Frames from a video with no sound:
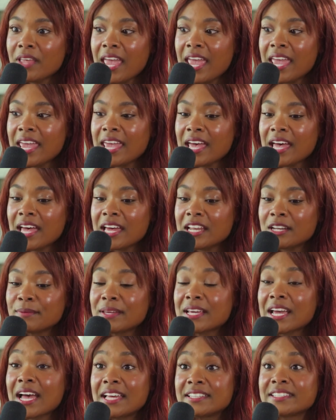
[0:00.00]
And
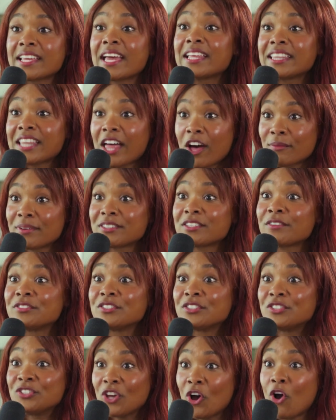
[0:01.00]
because I allowed myself
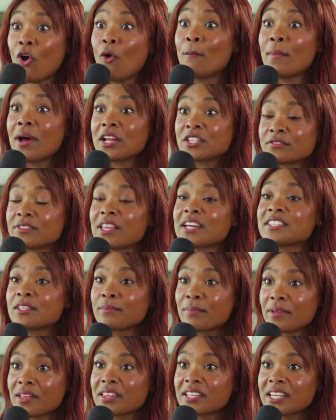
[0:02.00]
so much
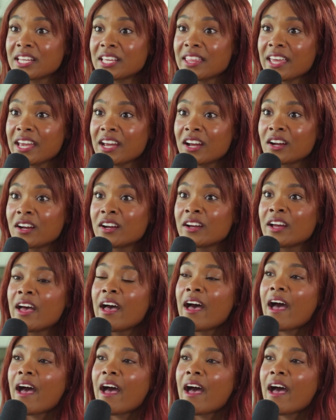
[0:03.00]
flexibility there,